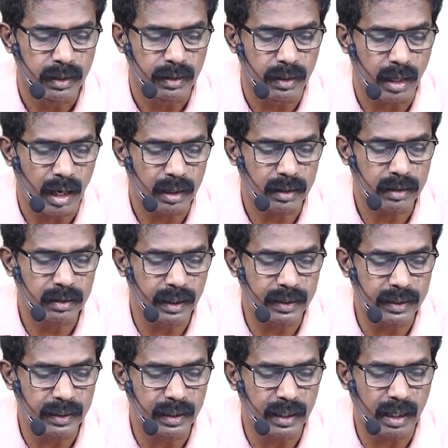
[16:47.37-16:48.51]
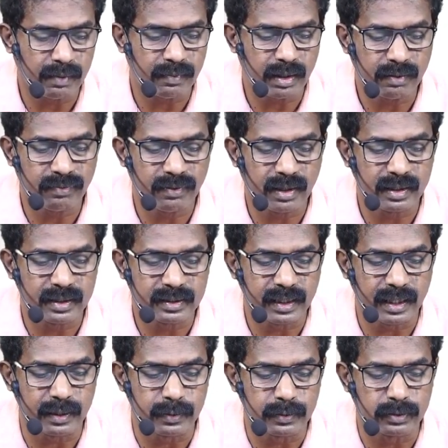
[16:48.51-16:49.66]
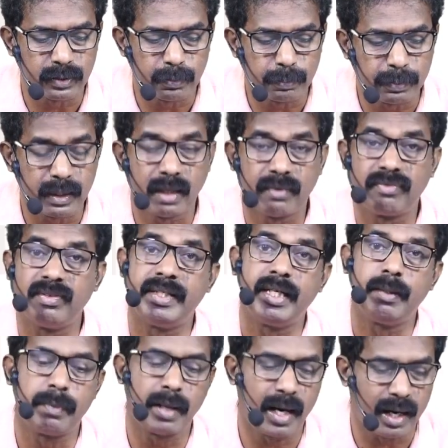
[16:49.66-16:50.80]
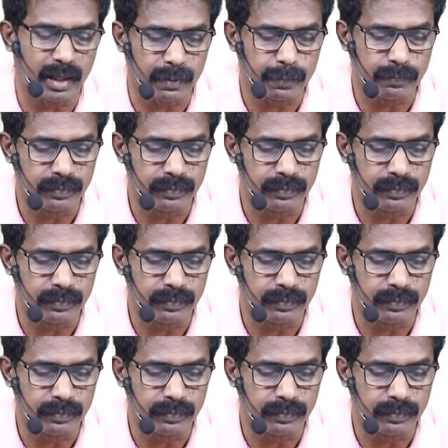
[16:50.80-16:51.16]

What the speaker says: Not getting an award for design, so P of D bar